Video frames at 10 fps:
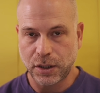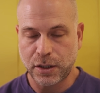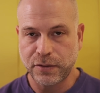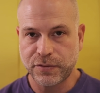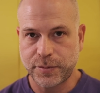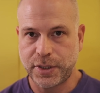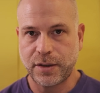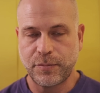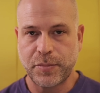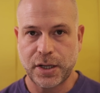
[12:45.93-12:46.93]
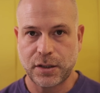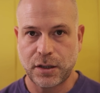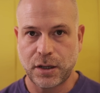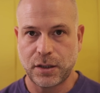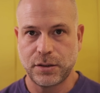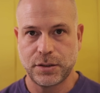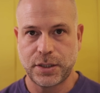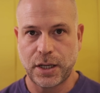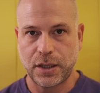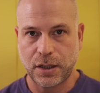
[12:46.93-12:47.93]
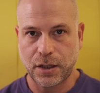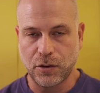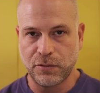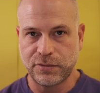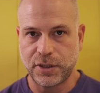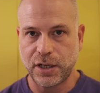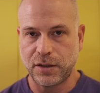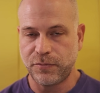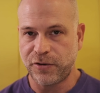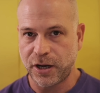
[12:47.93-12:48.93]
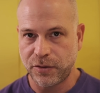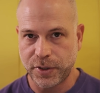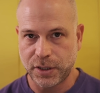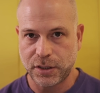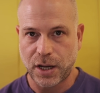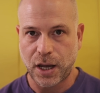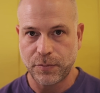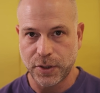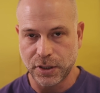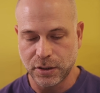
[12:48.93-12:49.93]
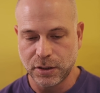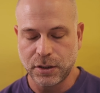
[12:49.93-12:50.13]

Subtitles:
gives me a better understanding of the environment I'm in.